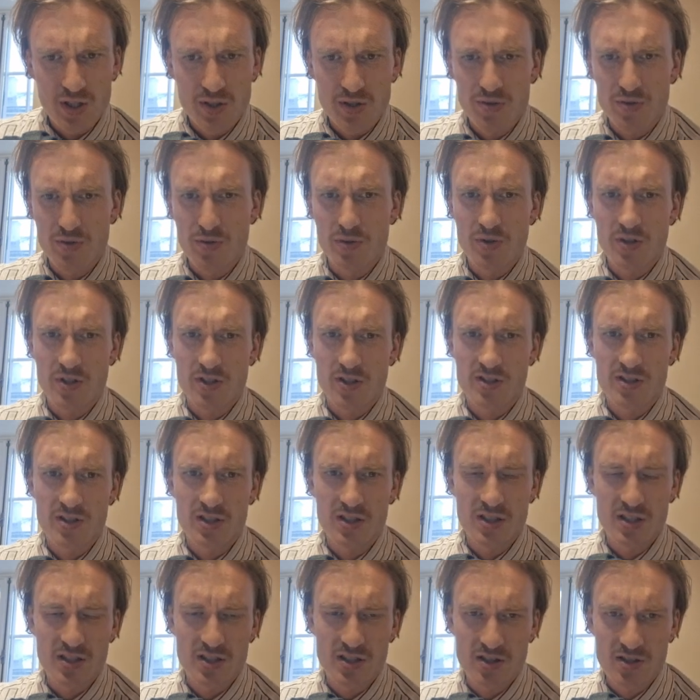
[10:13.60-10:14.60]
New York
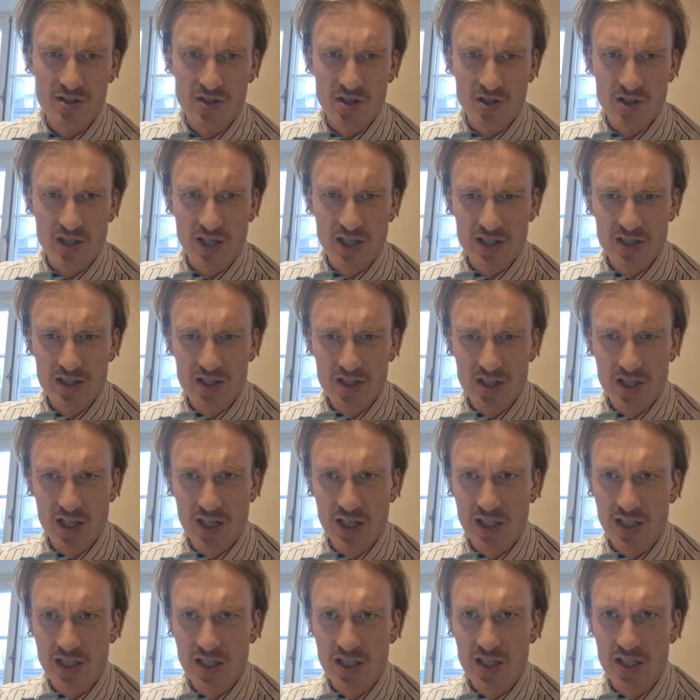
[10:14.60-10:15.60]
City Stock
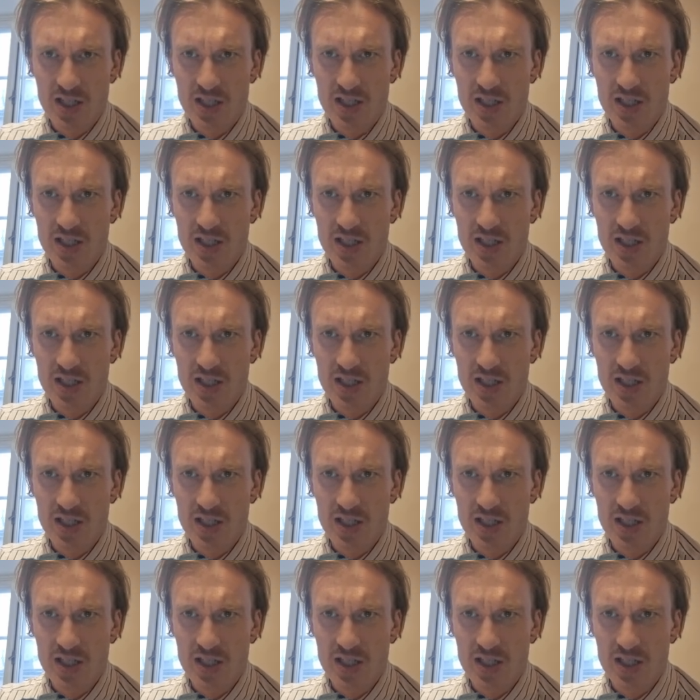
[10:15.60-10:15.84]
Exchange.